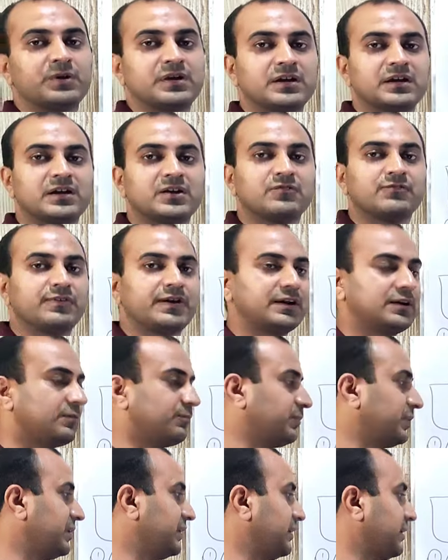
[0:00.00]
or picking
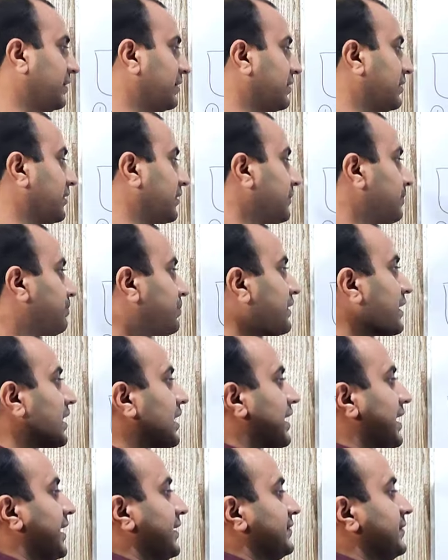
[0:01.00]
defect may occur
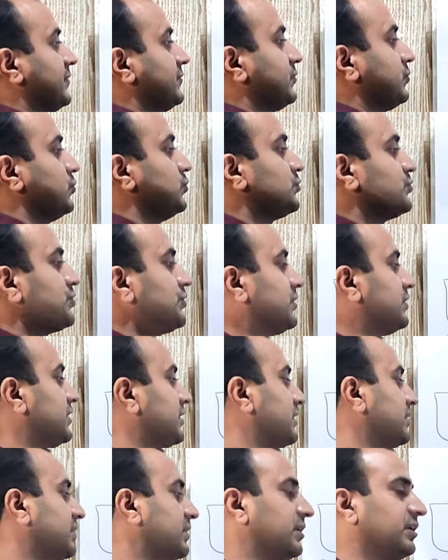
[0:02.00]
as a
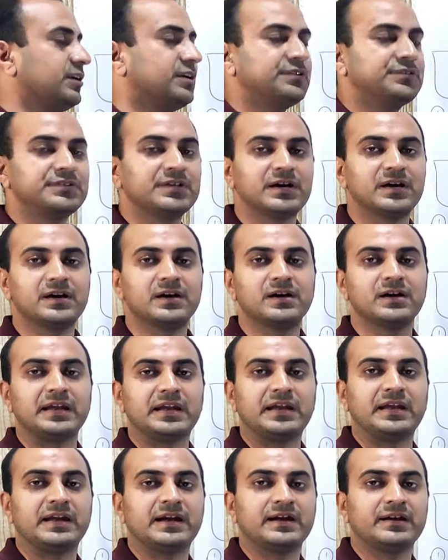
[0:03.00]
solution increase the
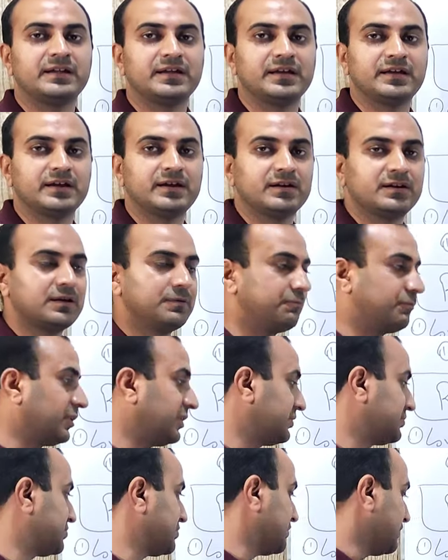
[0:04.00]
inlet air
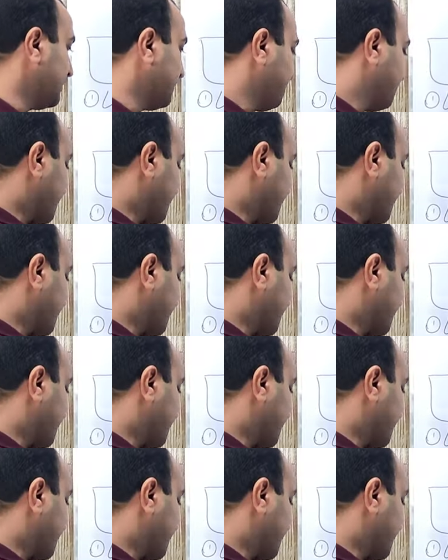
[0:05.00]
temperature